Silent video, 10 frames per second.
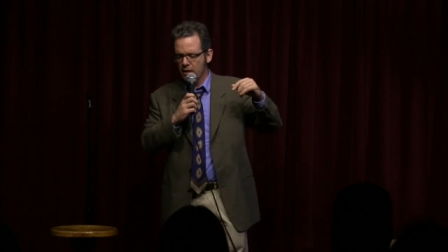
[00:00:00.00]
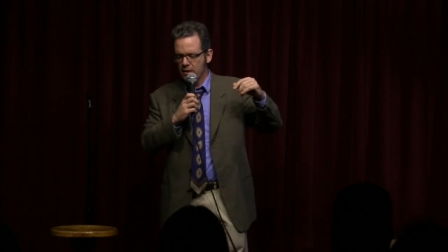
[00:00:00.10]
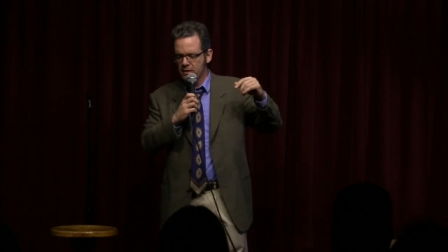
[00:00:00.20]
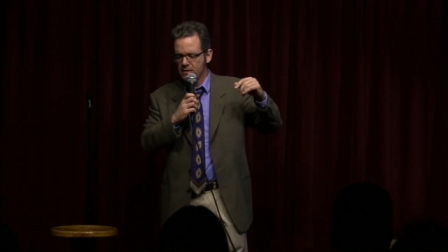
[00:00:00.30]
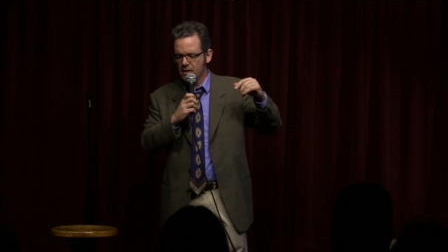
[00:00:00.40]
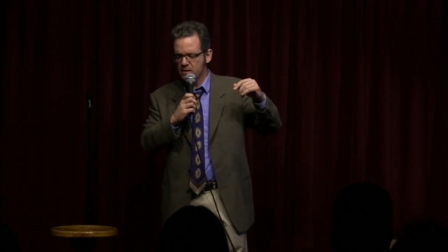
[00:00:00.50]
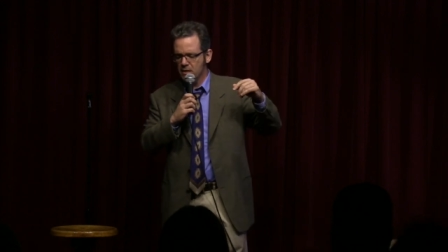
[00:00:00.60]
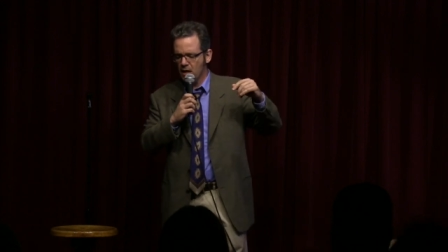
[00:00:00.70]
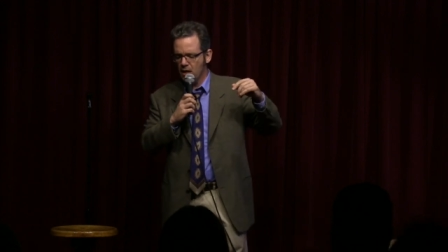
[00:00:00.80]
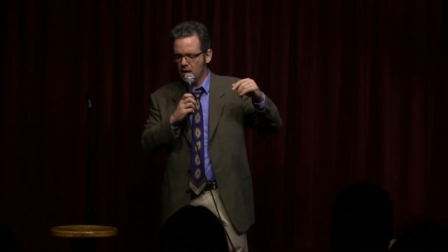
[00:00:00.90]
And he
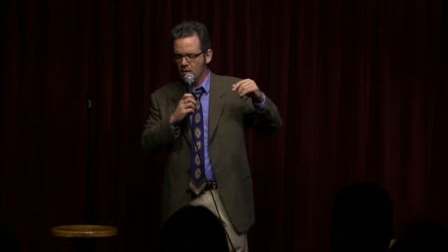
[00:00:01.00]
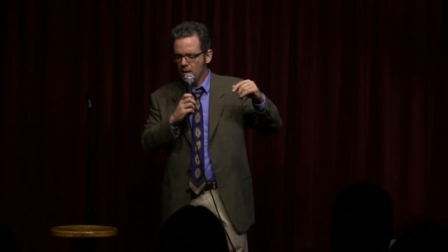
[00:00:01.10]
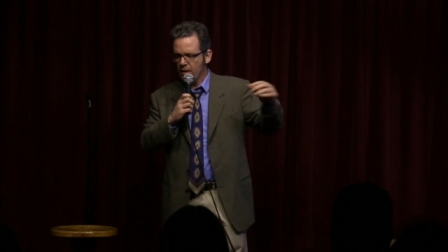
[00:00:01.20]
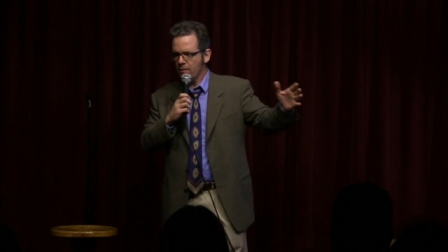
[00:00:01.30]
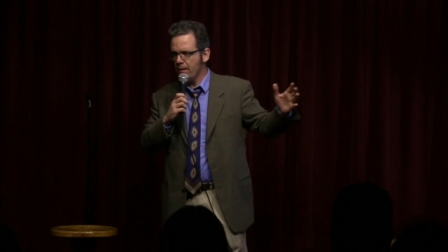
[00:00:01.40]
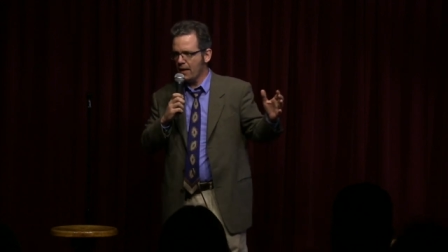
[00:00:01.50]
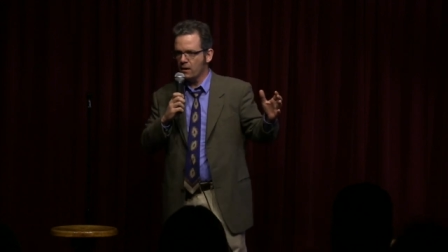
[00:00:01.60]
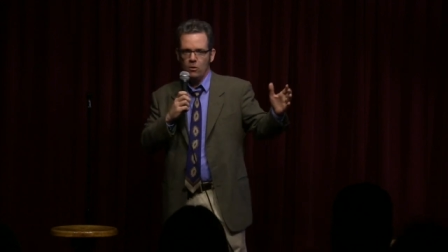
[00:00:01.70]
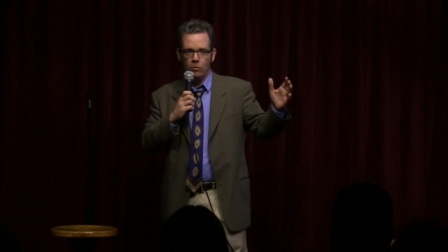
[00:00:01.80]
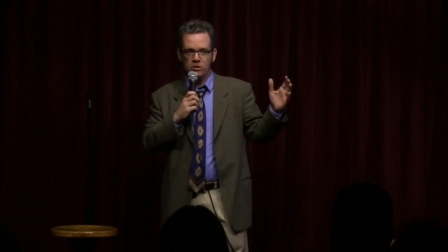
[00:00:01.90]
says, uh, "Pick a
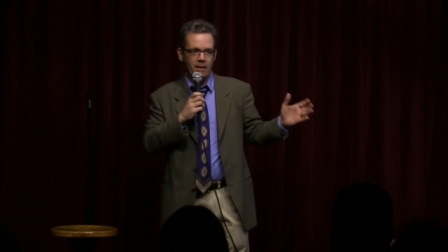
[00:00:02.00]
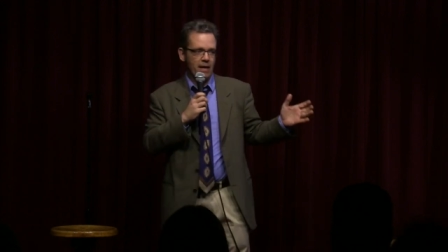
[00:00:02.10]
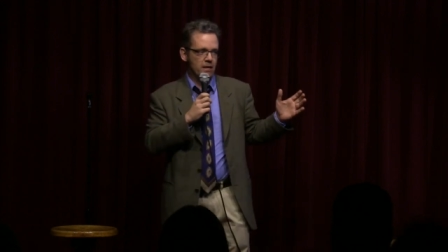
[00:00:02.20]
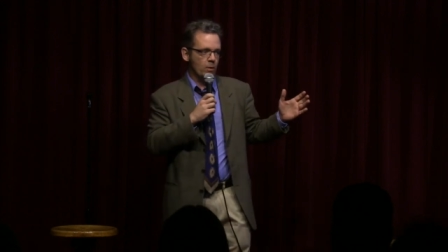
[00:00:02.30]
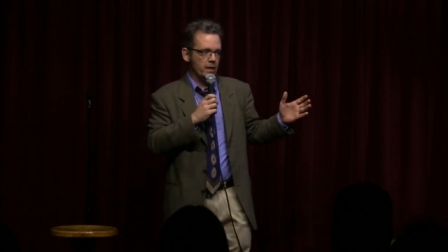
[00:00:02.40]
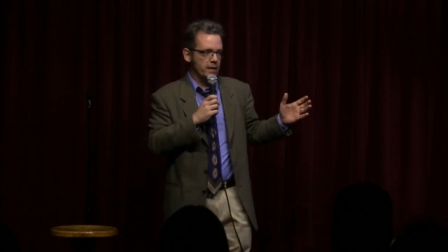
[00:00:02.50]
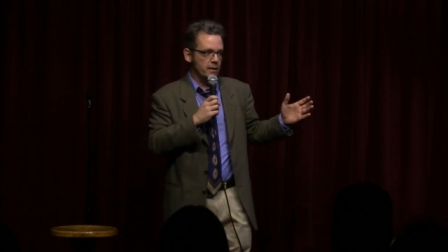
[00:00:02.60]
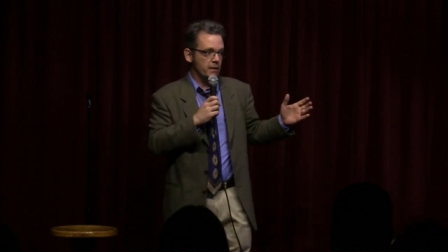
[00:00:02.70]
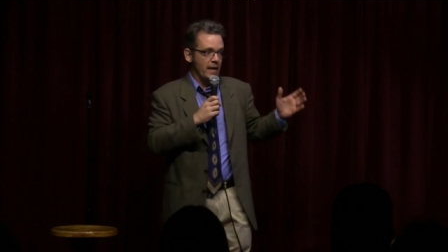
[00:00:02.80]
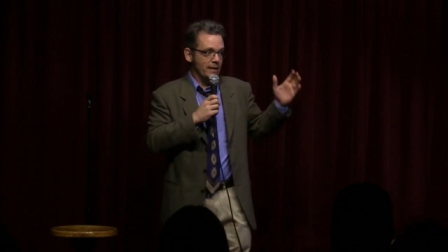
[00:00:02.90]
bag. Which bag you want to
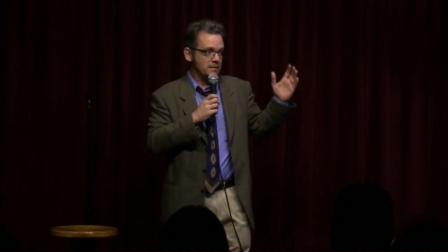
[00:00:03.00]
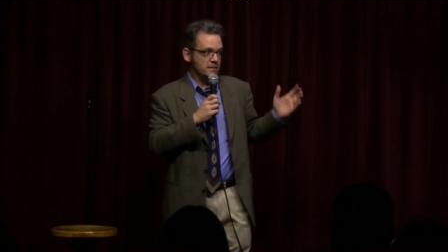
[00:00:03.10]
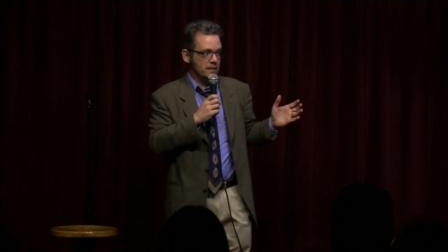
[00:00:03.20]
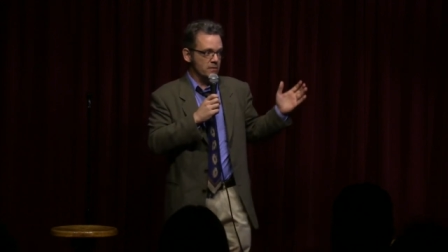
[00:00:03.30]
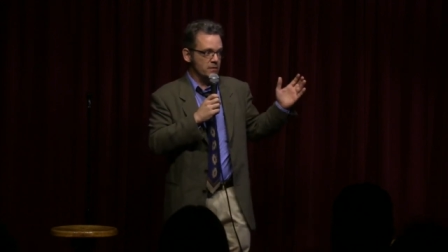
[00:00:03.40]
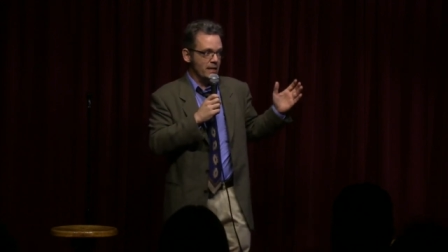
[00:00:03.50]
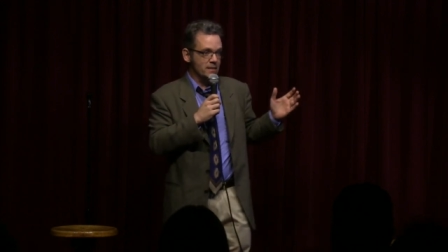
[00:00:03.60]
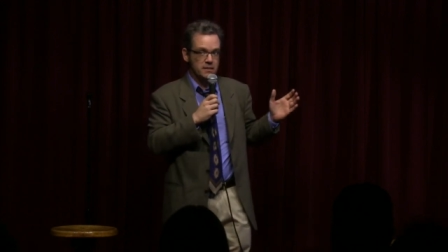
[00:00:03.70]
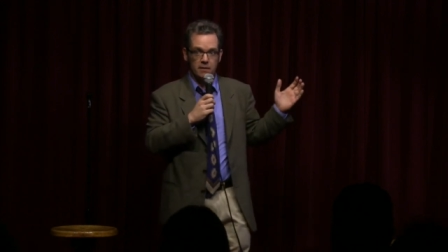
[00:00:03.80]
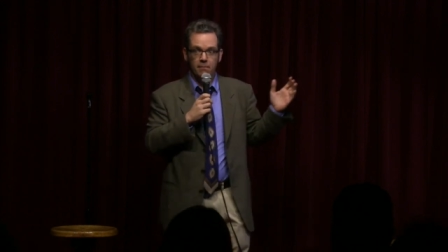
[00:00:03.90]
hit?" And instinctively,
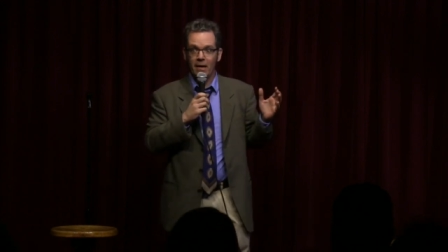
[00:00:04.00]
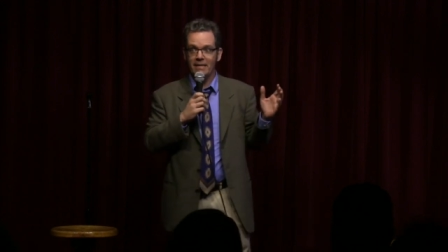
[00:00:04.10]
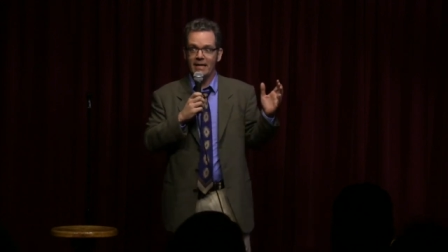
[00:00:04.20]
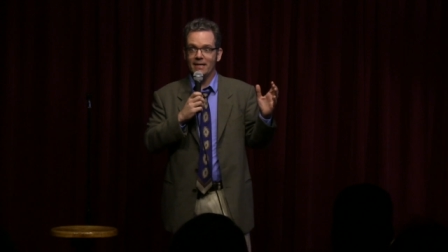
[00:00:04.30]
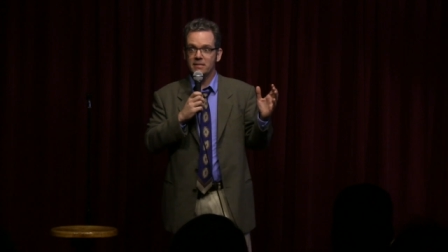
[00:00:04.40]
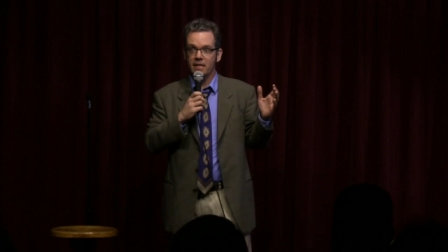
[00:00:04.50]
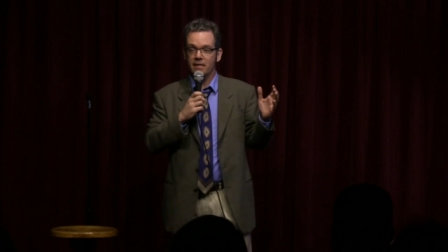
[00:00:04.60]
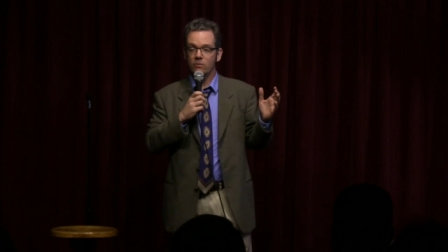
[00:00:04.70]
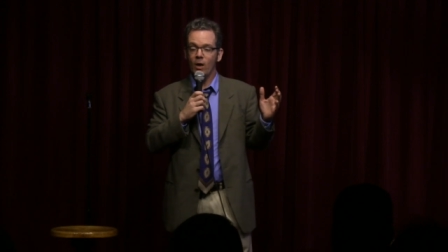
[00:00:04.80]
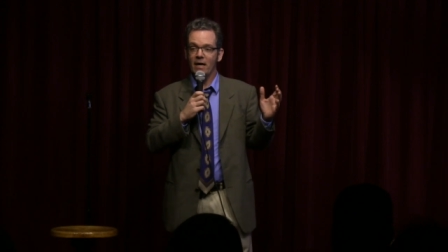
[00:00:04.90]
I said, "My dad's
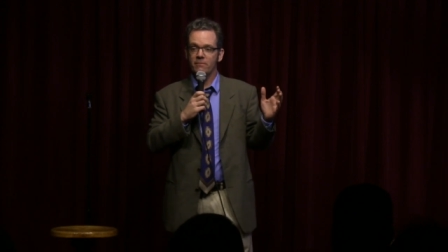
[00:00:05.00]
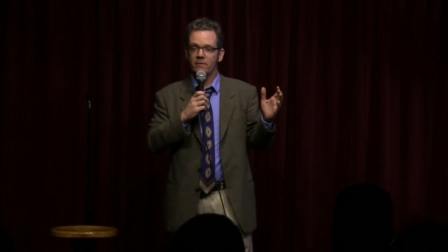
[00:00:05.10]
second wife."